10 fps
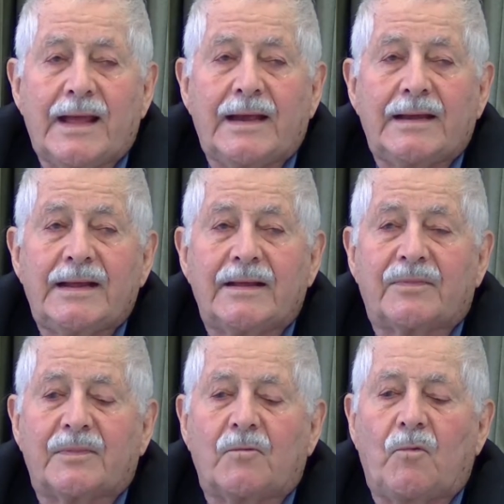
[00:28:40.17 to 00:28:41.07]
and
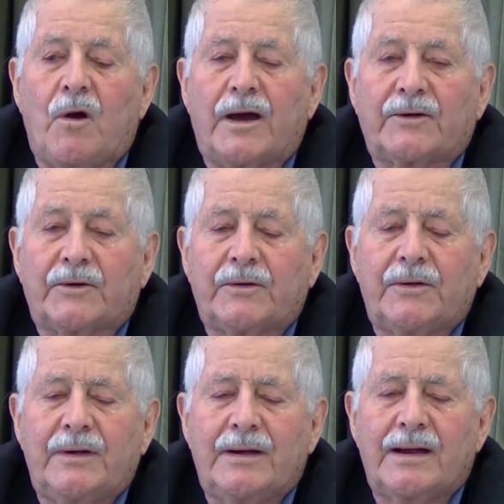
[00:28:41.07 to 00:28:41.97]
hit the
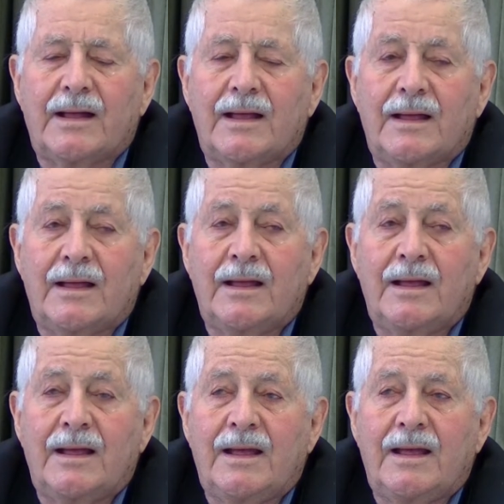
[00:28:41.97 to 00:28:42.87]
water
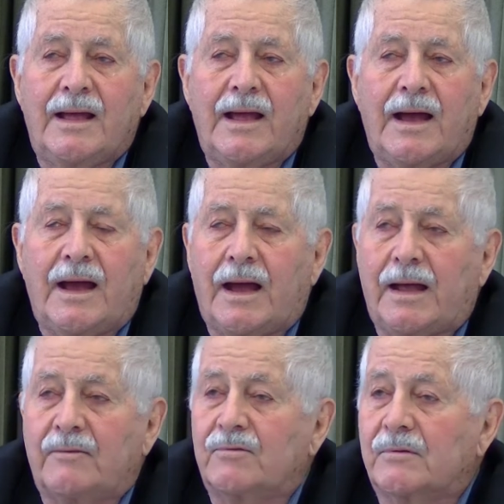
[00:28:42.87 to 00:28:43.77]
uh,
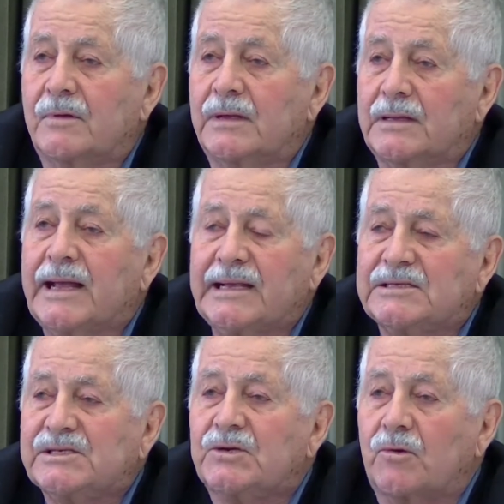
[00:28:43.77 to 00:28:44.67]
I would, uh,
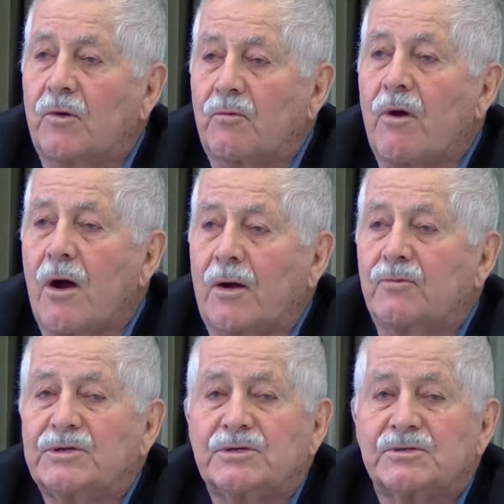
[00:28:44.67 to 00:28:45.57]
at Zero
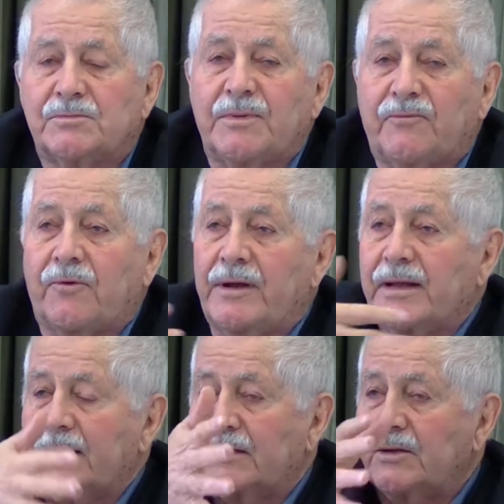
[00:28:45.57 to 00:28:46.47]
Rock, which is before
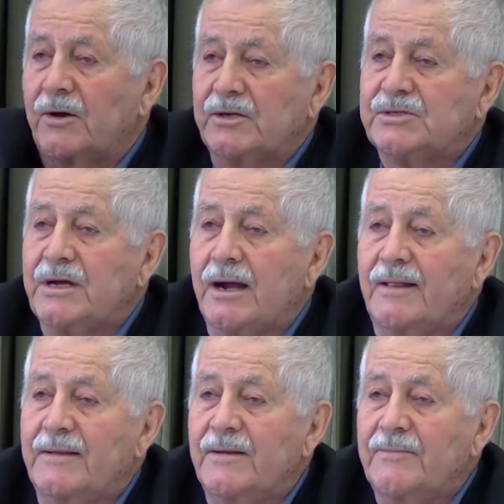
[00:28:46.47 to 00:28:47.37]
you get to D'Arcy
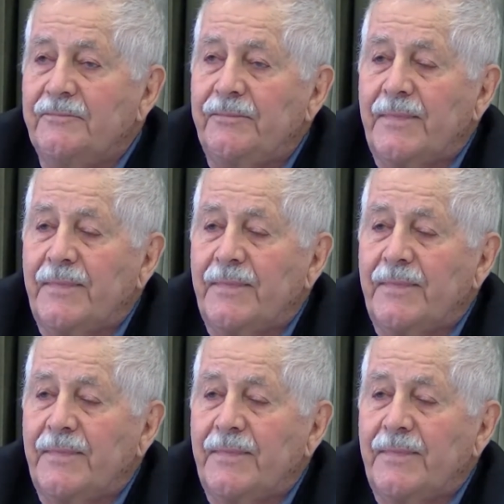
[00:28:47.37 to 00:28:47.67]
Island.